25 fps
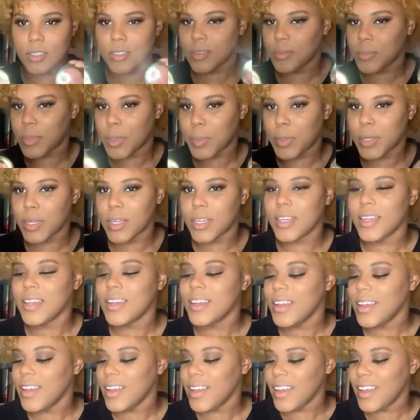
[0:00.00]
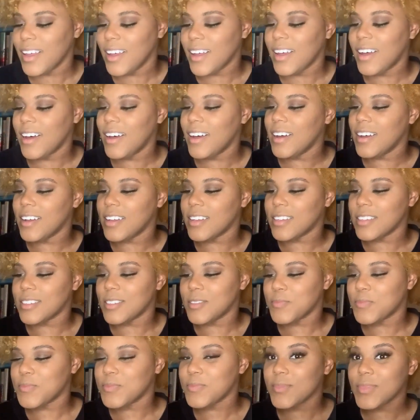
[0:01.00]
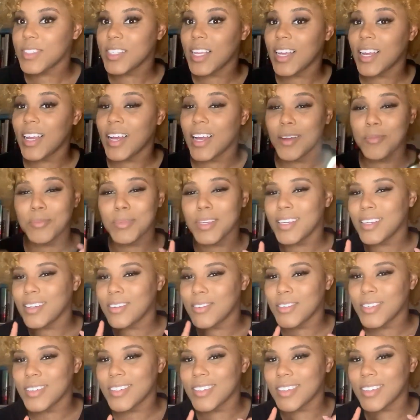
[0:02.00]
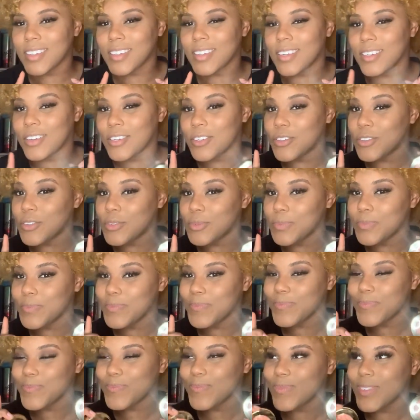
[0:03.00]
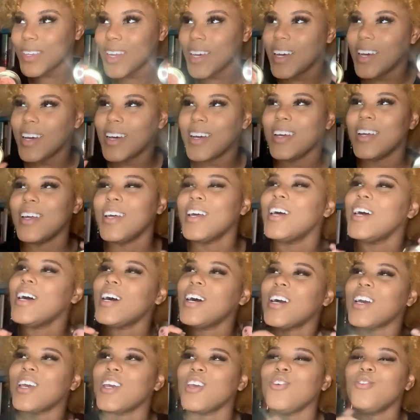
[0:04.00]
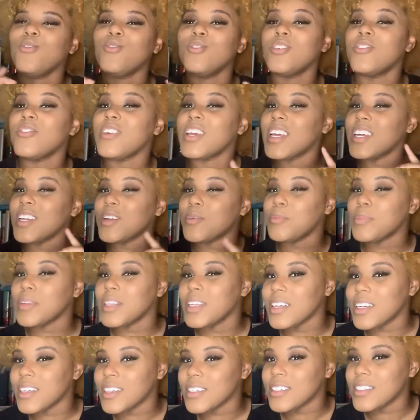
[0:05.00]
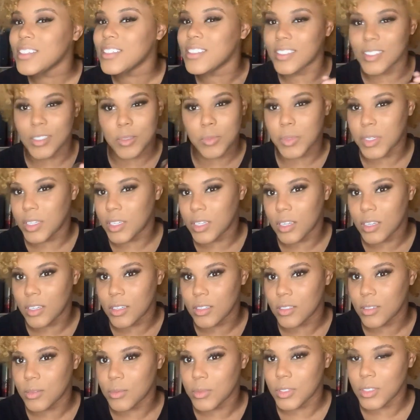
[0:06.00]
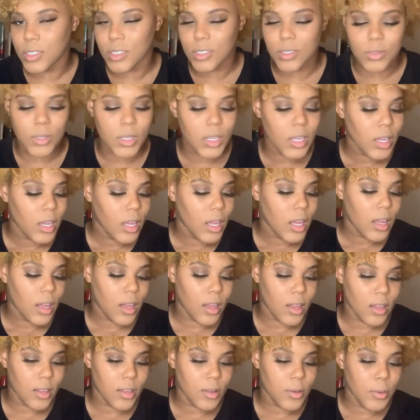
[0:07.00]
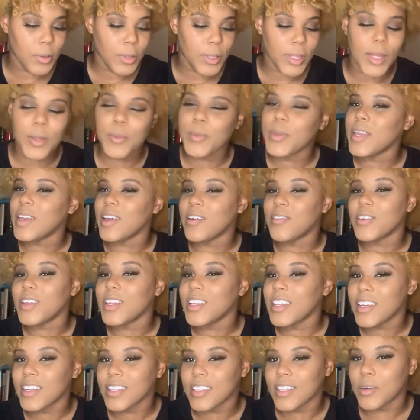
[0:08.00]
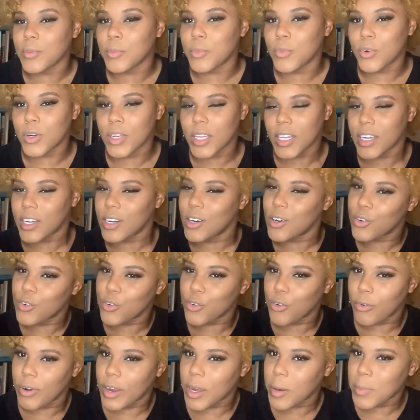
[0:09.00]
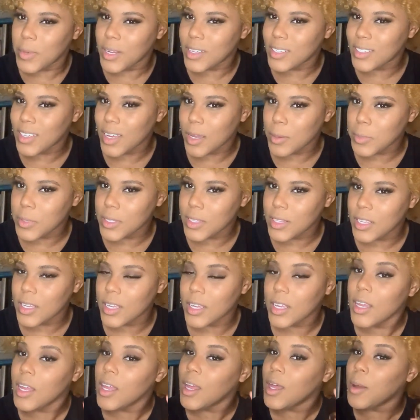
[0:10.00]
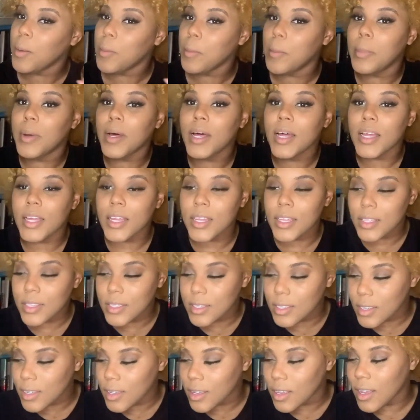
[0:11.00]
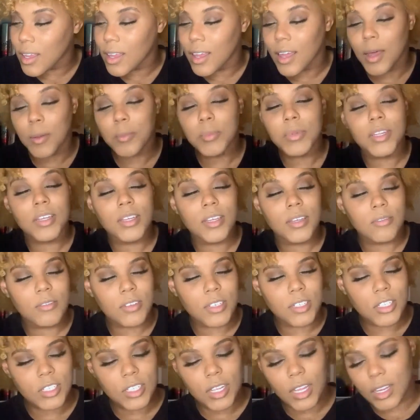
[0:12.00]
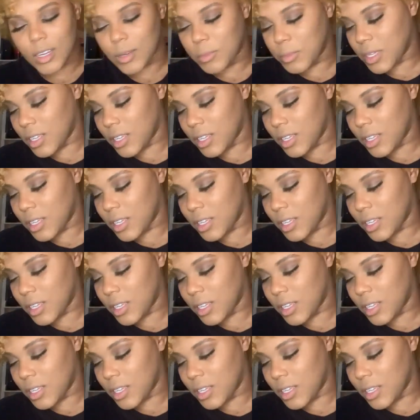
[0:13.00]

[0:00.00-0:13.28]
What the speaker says: my bad. I'm not really a huge fan of blush, just being honest with you. I mean, I feel like they're more like a grandma type of thing, but I'm gonna give it a shot.